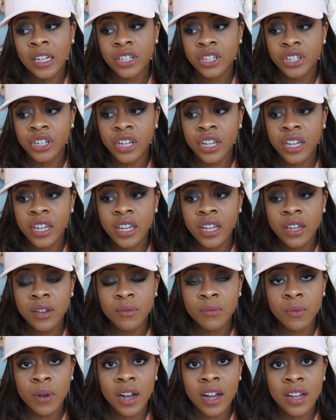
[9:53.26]

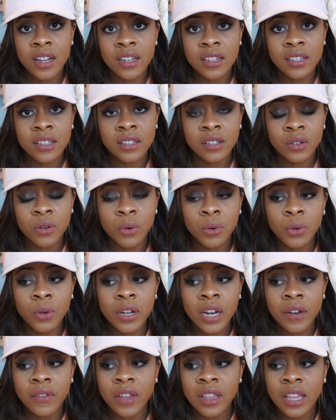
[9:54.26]
she was
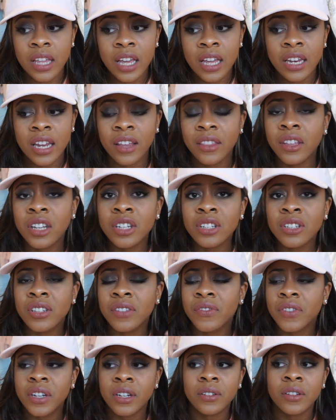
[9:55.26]
cool and everything. Nothing
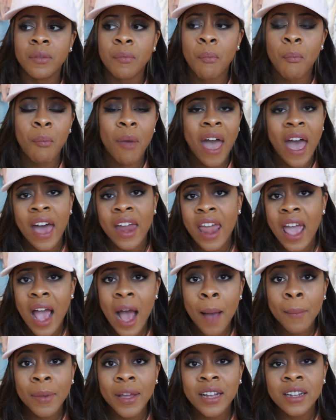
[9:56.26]
severely bad
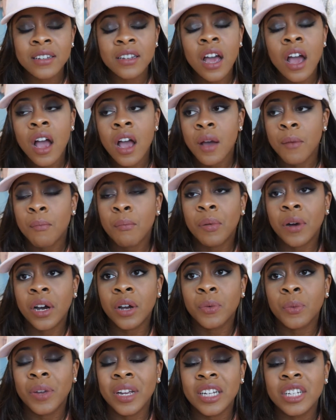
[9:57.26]
happened,
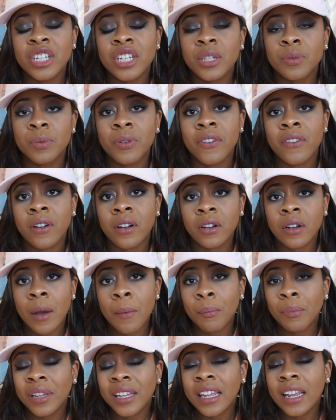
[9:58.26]
but we just were
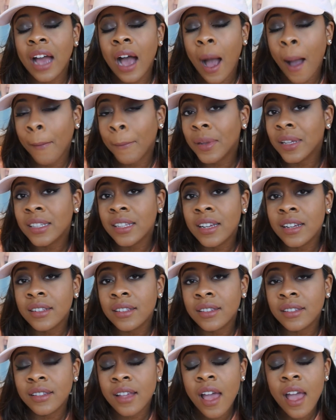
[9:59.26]
complete
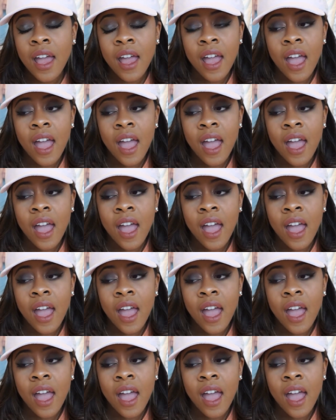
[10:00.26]
opposites.